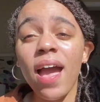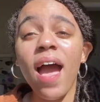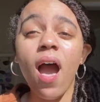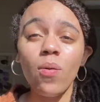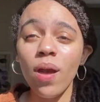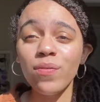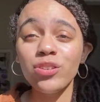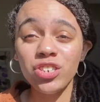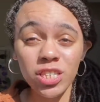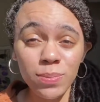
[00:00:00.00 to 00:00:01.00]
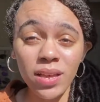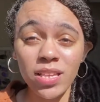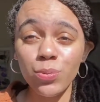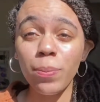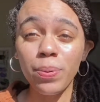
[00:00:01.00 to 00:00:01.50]
However, just
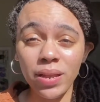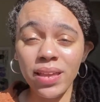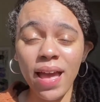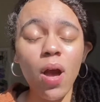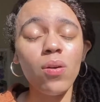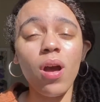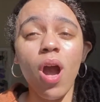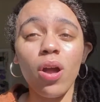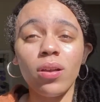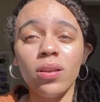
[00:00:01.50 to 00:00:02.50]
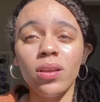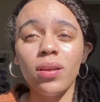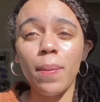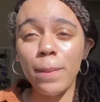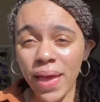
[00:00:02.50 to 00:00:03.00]
because we're putting out our
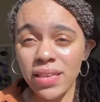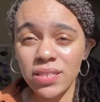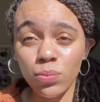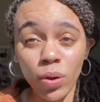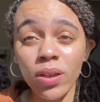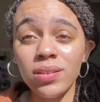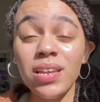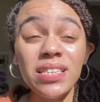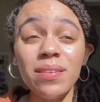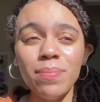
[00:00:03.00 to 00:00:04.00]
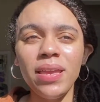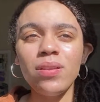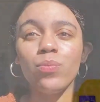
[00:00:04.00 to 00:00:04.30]
best work doesn't mean